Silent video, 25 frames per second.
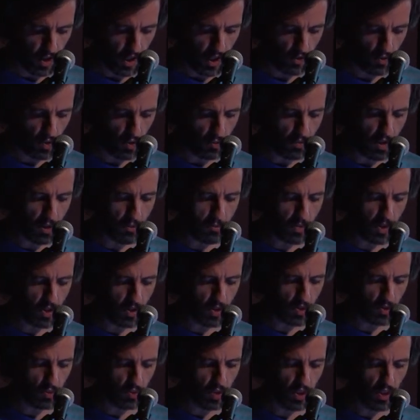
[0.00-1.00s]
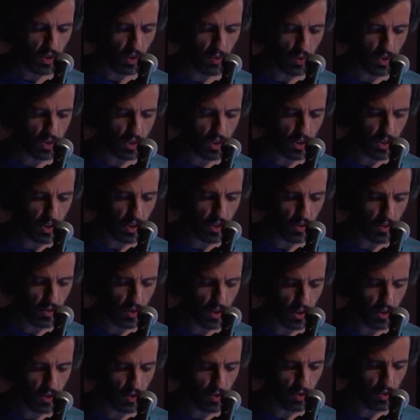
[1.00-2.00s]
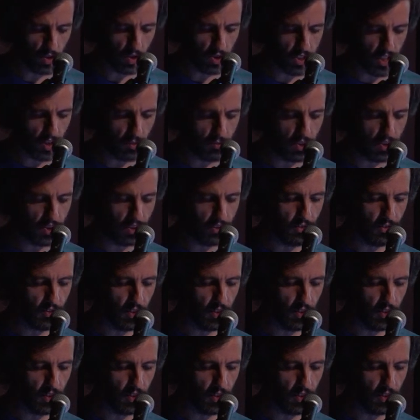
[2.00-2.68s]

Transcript: and remembers when he was little and could summon the